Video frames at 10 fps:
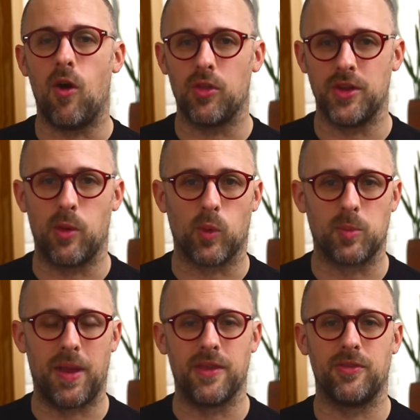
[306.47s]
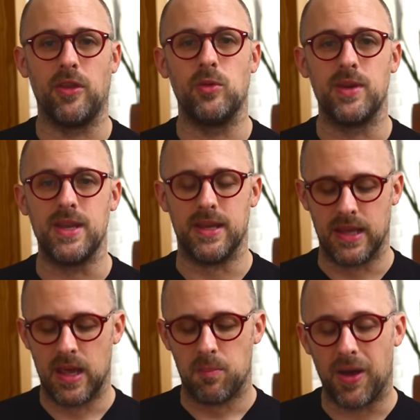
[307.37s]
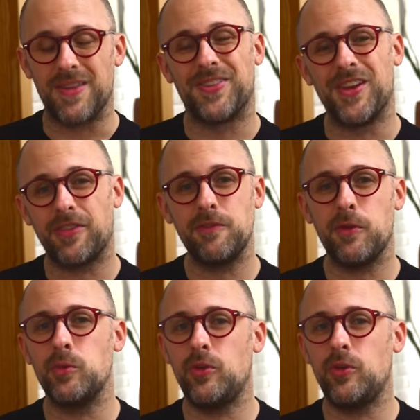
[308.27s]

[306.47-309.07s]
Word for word: all the network bands that you need. But the Nothing Phone